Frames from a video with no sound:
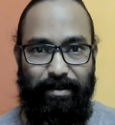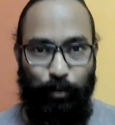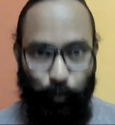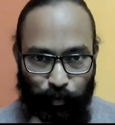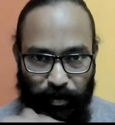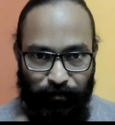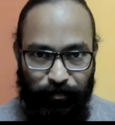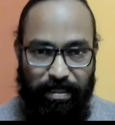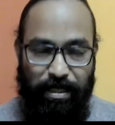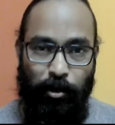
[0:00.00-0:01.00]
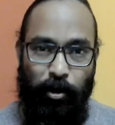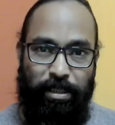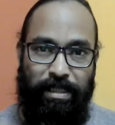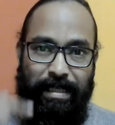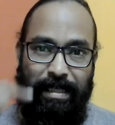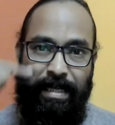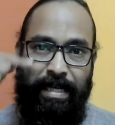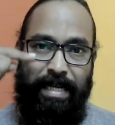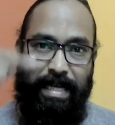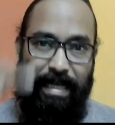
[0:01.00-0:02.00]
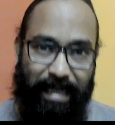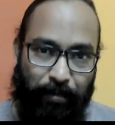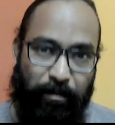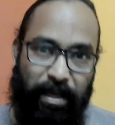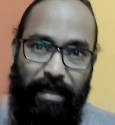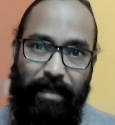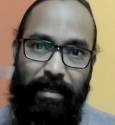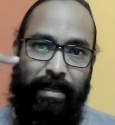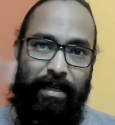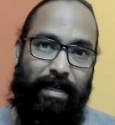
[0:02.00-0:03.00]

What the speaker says: through the physiological chemical